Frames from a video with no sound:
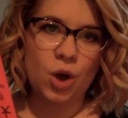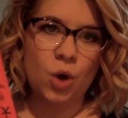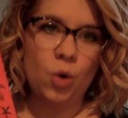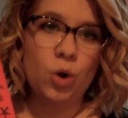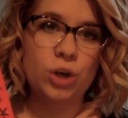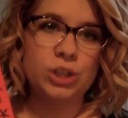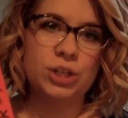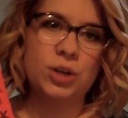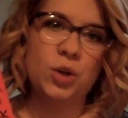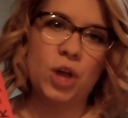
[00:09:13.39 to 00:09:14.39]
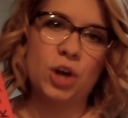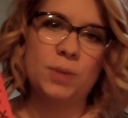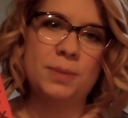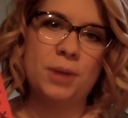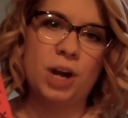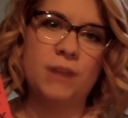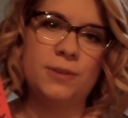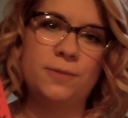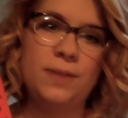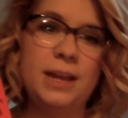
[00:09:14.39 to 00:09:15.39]
or to no longer be part of
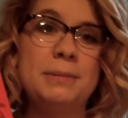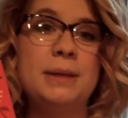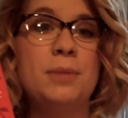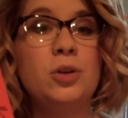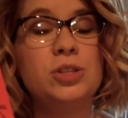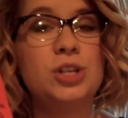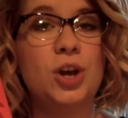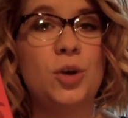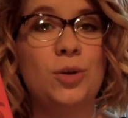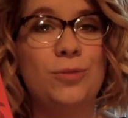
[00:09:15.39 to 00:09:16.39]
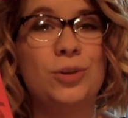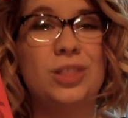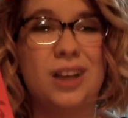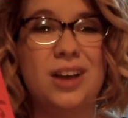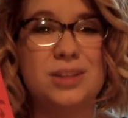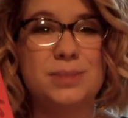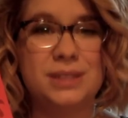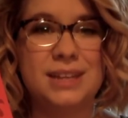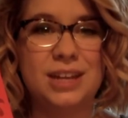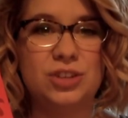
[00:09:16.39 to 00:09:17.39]
a family most known for lost
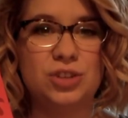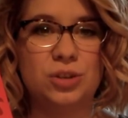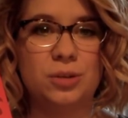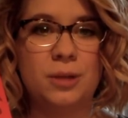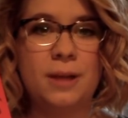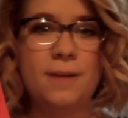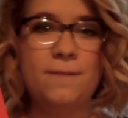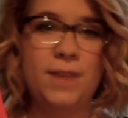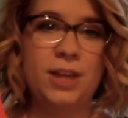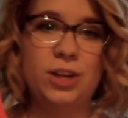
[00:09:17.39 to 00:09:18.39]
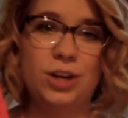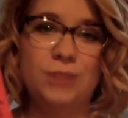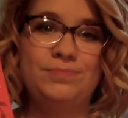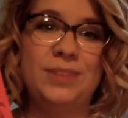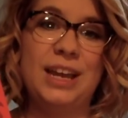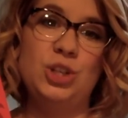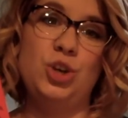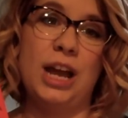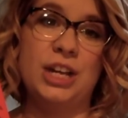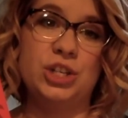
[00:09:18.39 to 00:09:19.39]
potential, failure, and
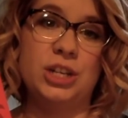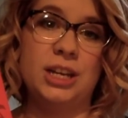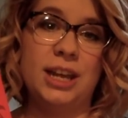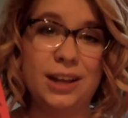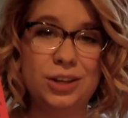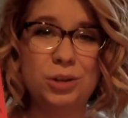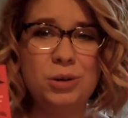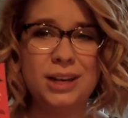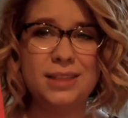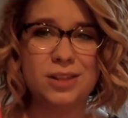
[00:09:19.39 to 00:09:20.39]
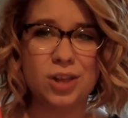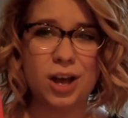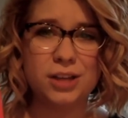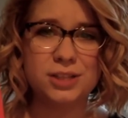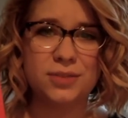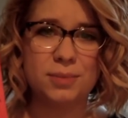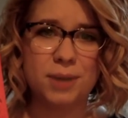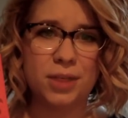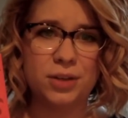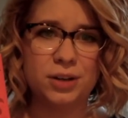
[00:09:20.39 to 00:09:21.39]
tragedy, including the loss of a
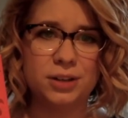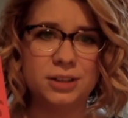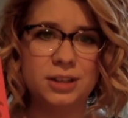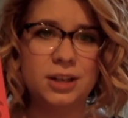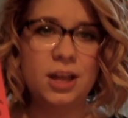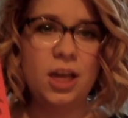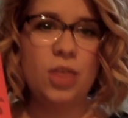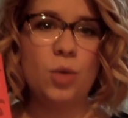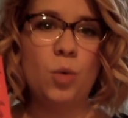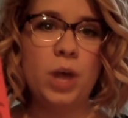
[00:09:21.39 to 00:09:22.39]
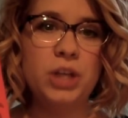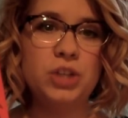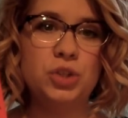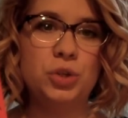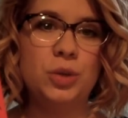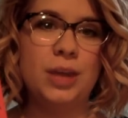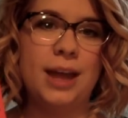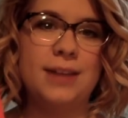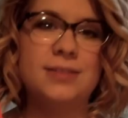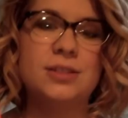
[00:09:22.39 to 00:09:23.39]
mother. The one true
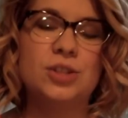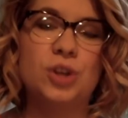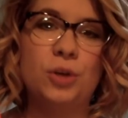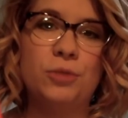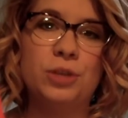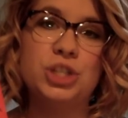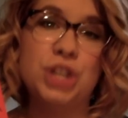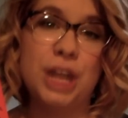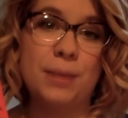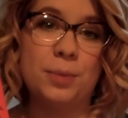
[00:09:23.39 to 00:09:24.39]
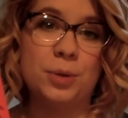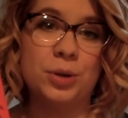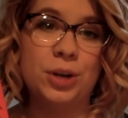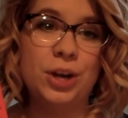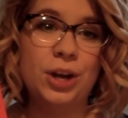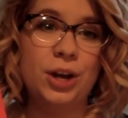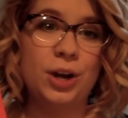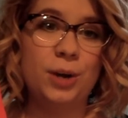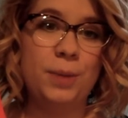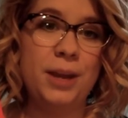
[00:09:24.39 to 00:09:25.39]
light is his girlfriend, Chapel.
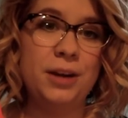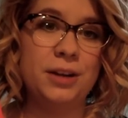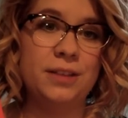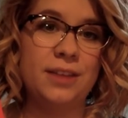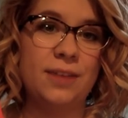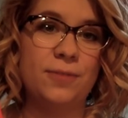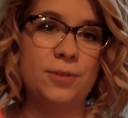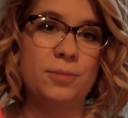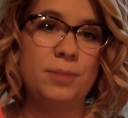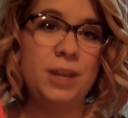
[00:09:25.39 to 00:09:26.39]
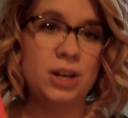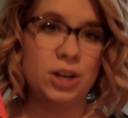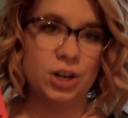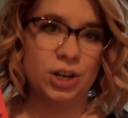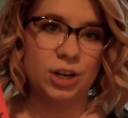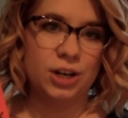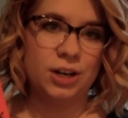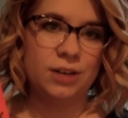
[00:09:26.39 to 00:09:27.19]
Her parents have forbidden her